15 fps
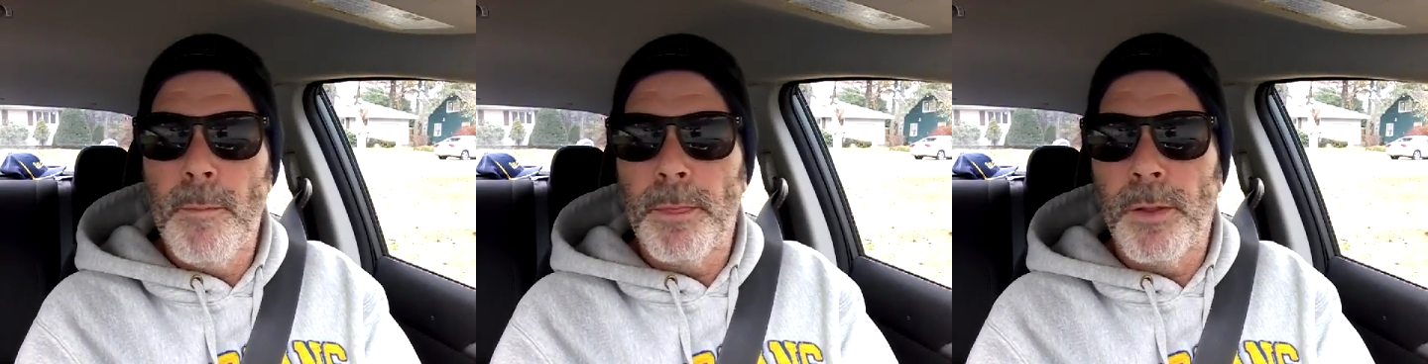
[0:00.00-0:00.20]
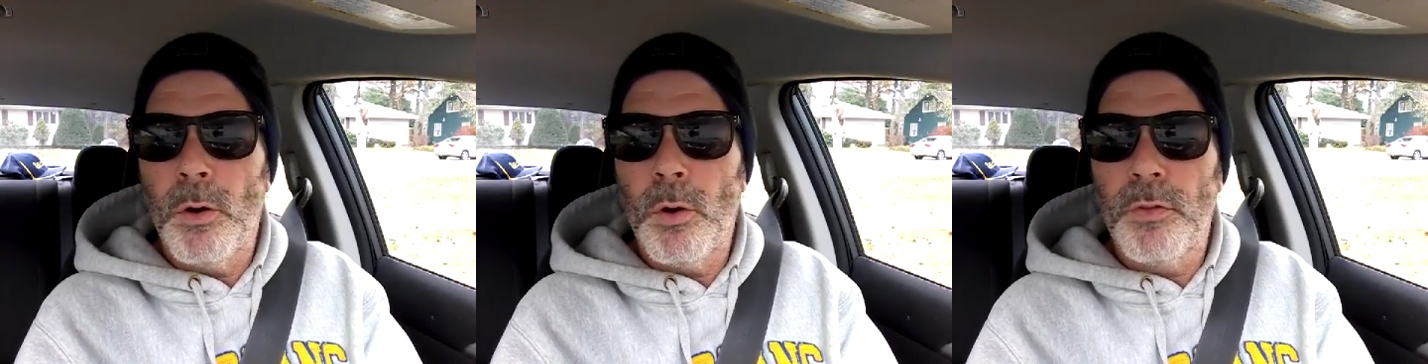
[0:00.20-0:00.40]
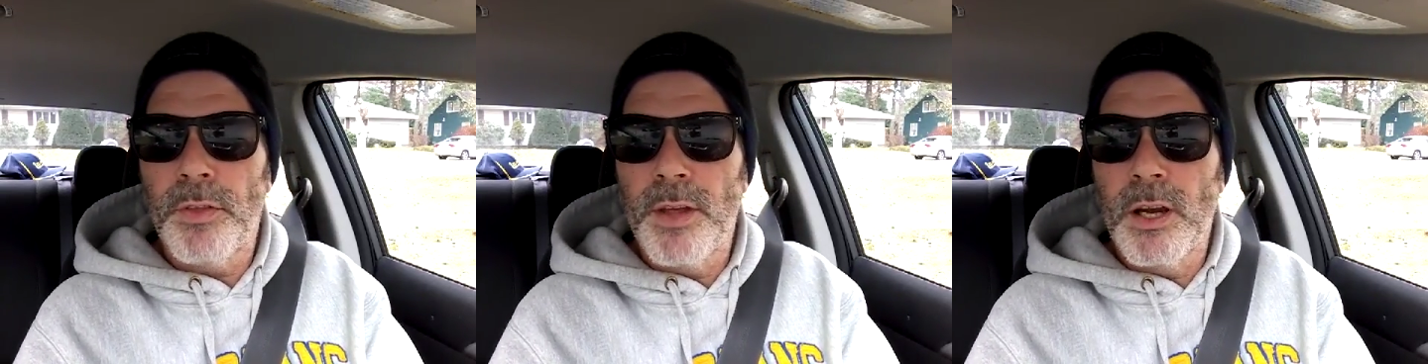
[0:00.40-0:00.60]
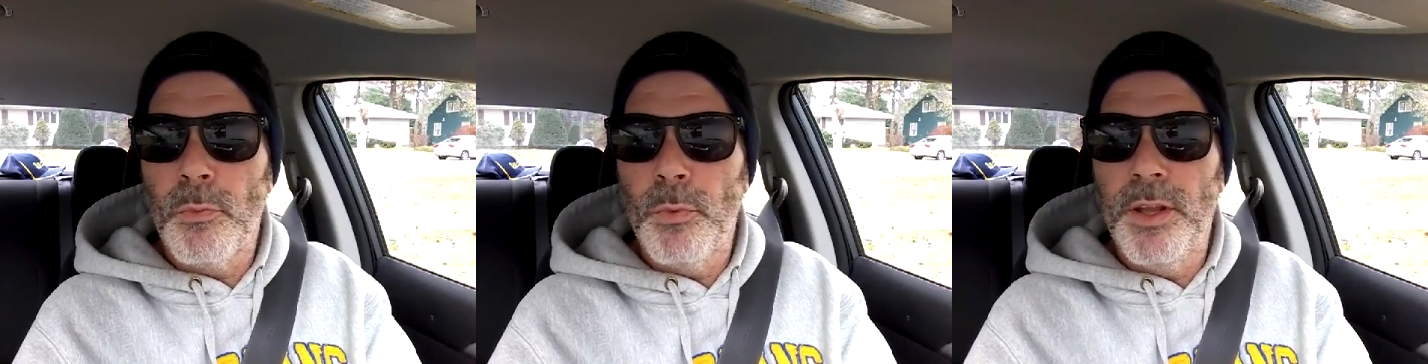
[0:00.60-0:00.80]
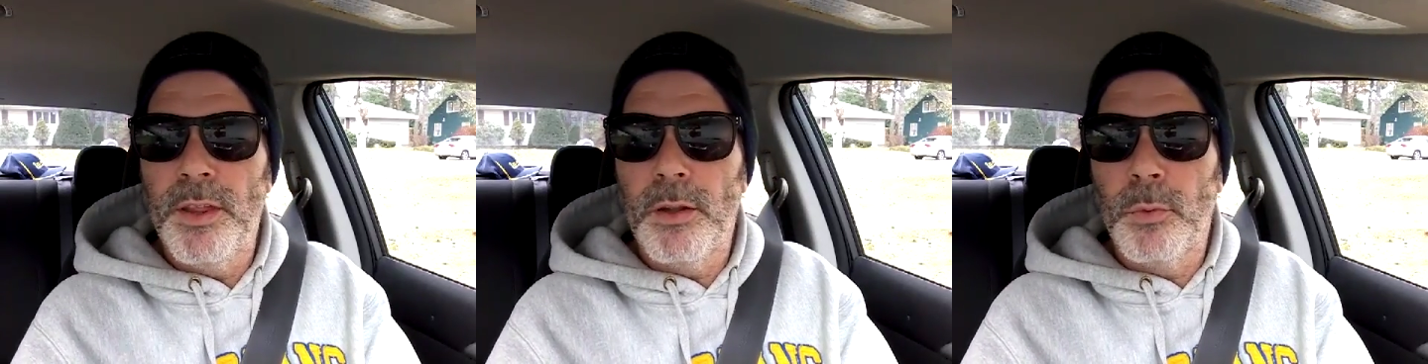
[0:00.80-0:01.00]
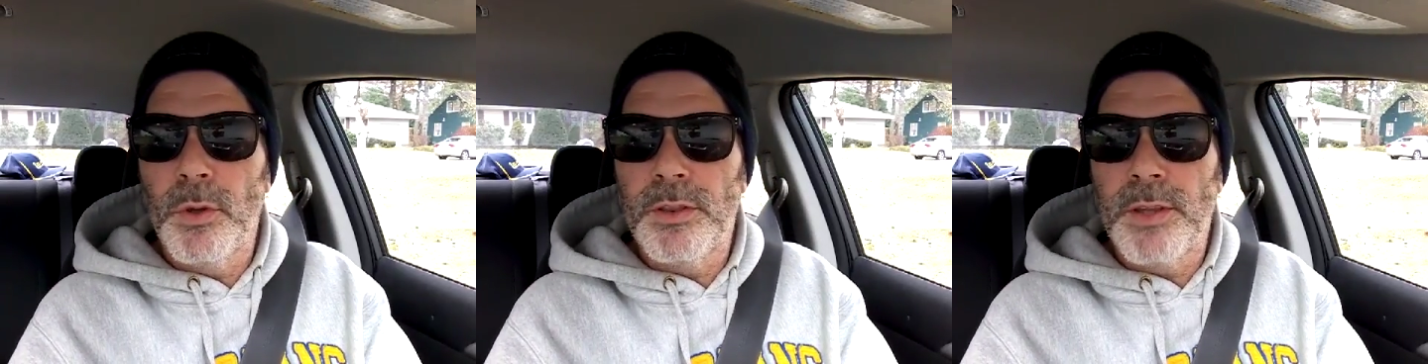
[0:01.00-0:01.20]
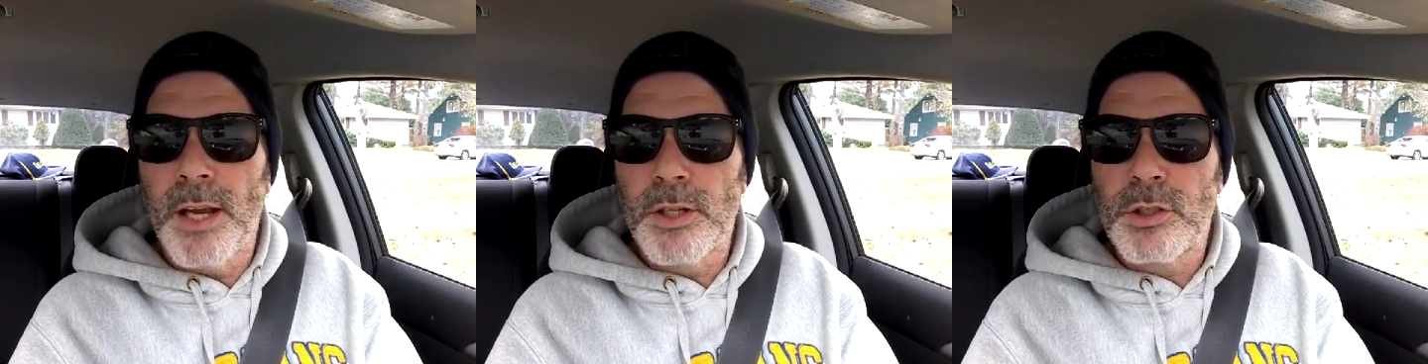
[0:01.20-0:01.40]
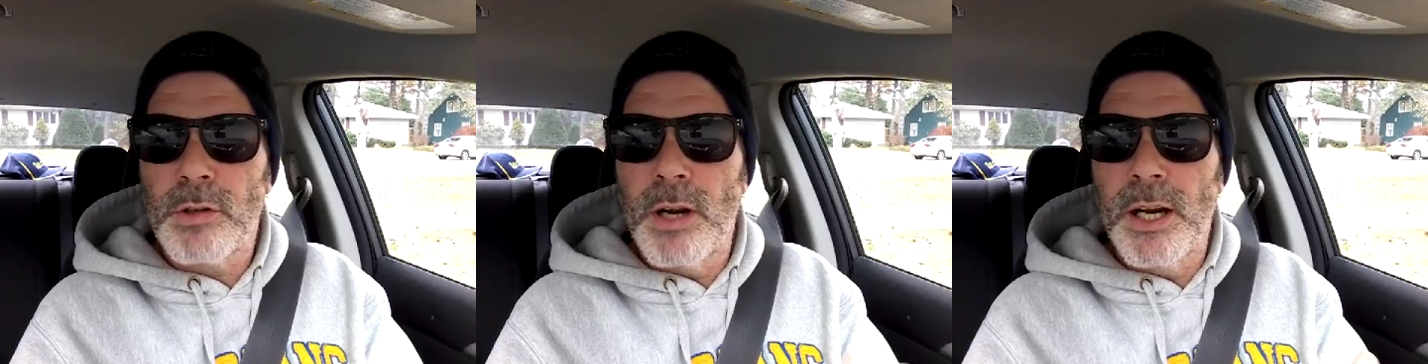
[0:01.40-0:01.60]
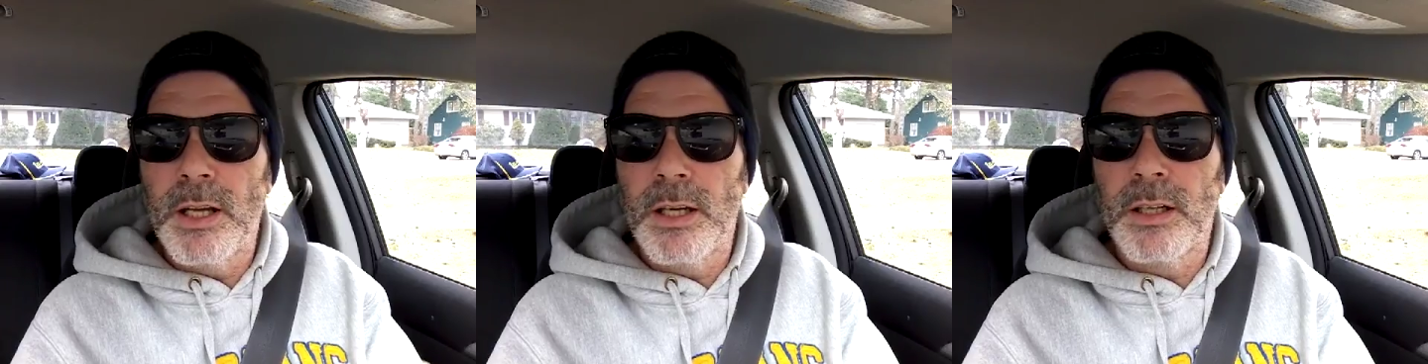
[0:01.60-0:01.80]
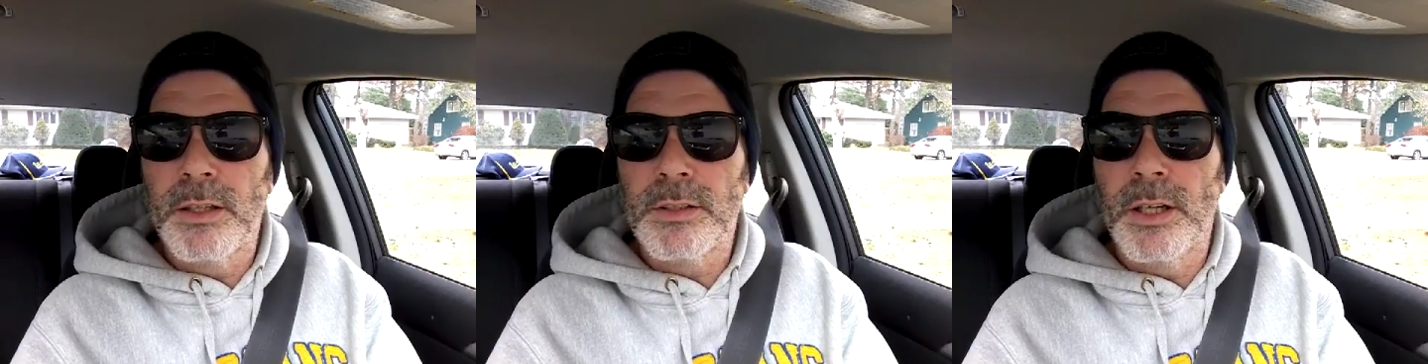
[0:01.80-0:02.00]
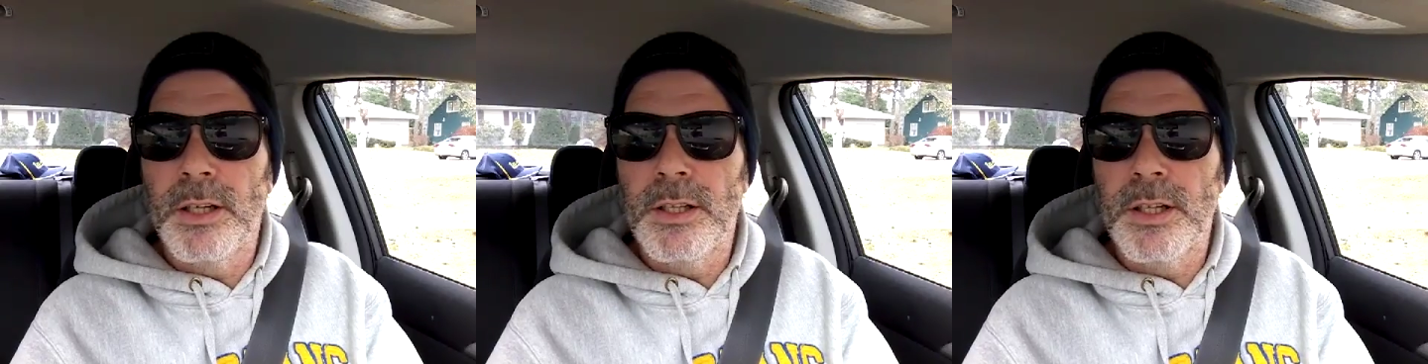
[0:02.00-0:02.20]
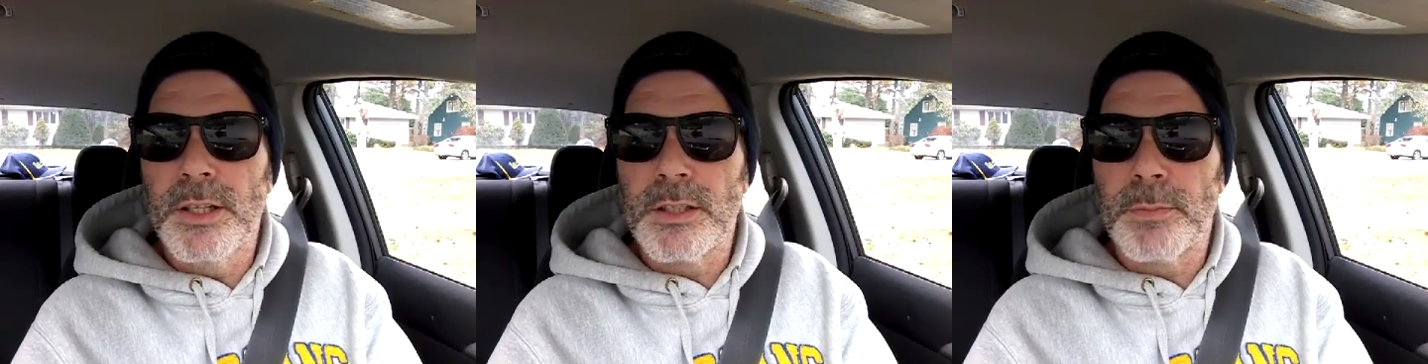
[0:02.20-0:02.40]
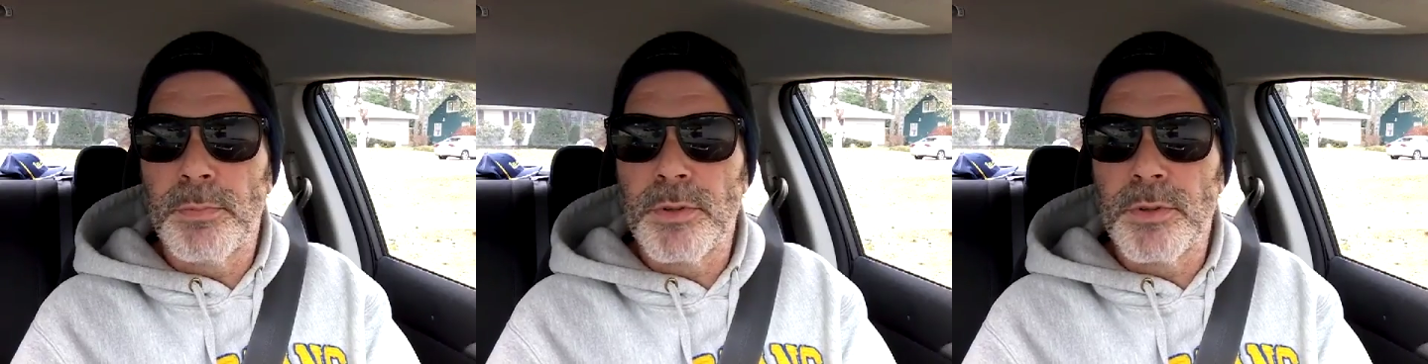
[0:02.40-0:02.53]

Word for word: The whole thing with day trading is